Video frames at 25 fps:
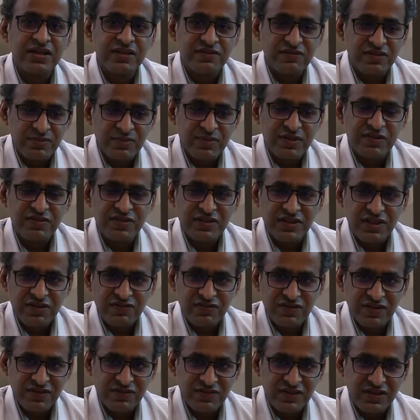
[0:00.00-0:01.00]
even between the
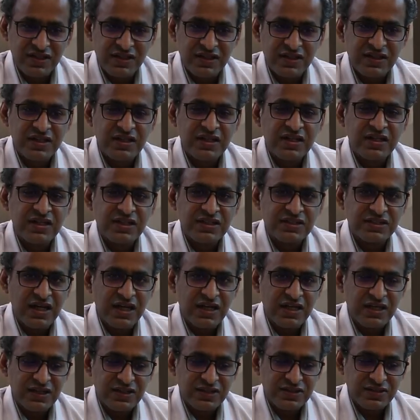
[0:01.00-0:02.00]
fever,
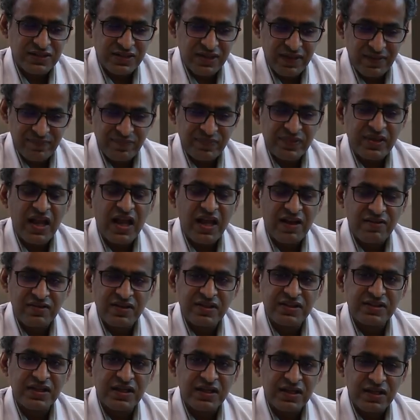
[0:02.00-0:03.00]
child is
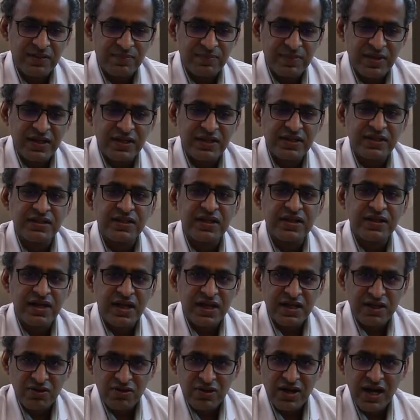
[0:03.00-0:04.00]
having the pain in the
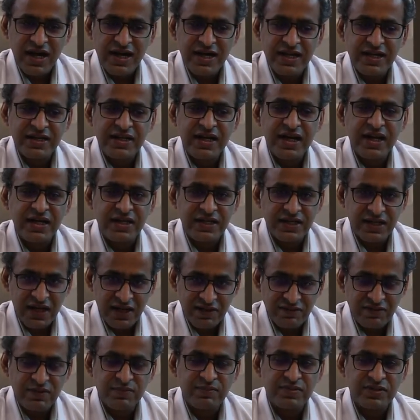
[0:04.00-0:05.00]
neck or headache, and
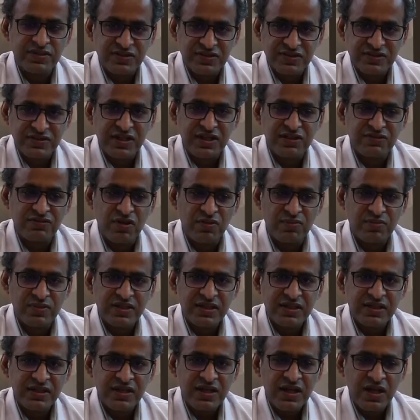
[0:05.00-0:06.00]
having persistent
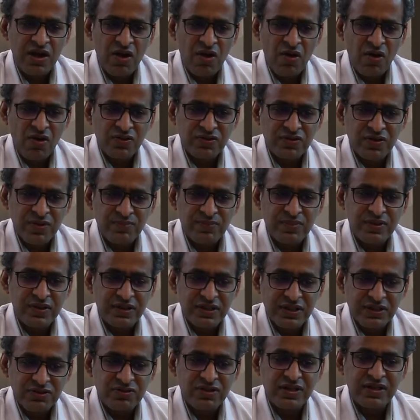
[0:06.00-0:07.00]
vomiting or some
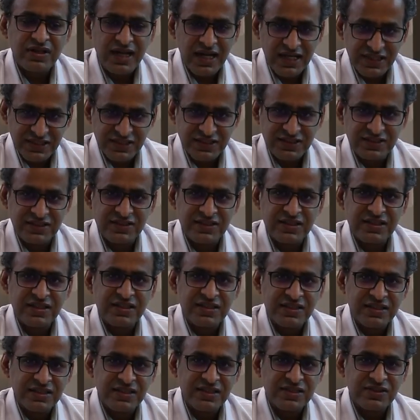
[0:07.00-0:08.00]
particular rashes.
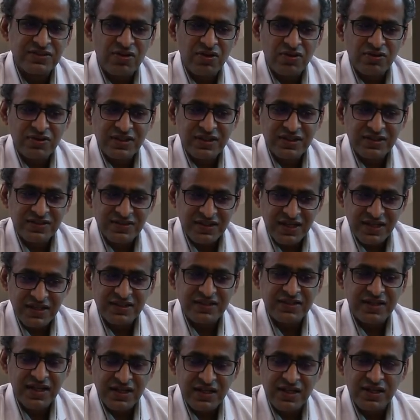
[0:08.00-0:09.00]
These all things
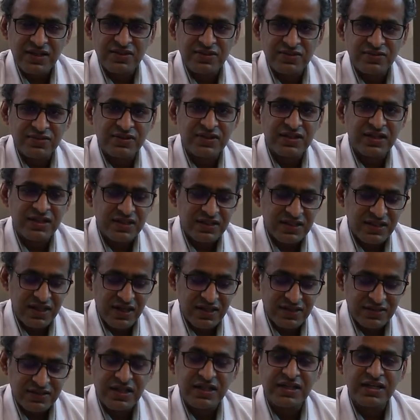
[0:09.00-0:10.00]
can tell us if they
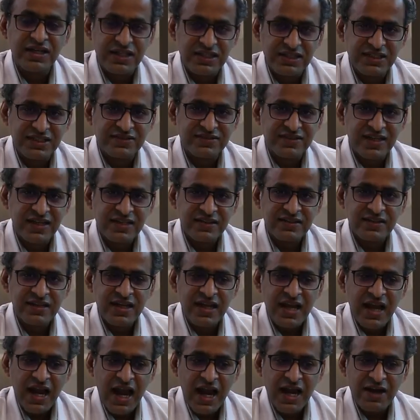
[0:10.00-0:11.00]
are the danger signs,
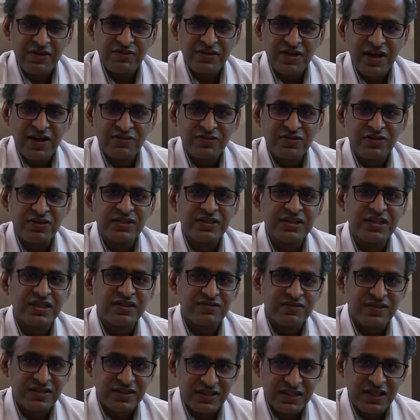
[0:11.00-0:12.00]
and we have to
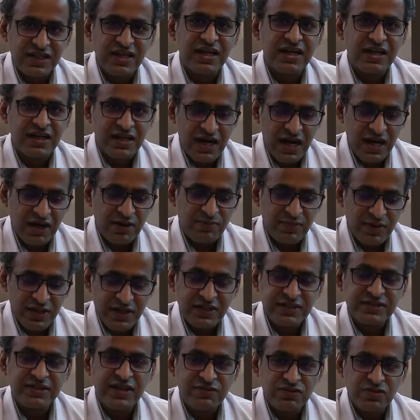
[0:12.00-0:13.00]
intervene and
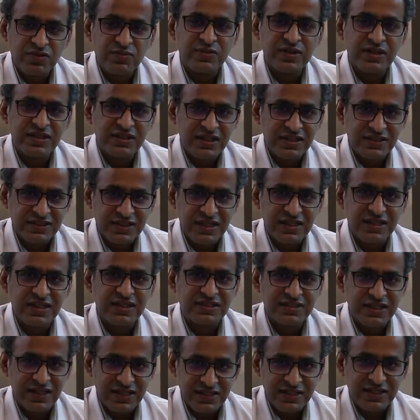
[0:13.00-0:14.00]
parents have to bring the child
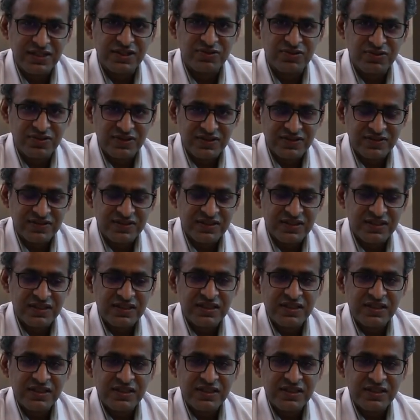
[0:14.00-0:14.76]
urgently to us.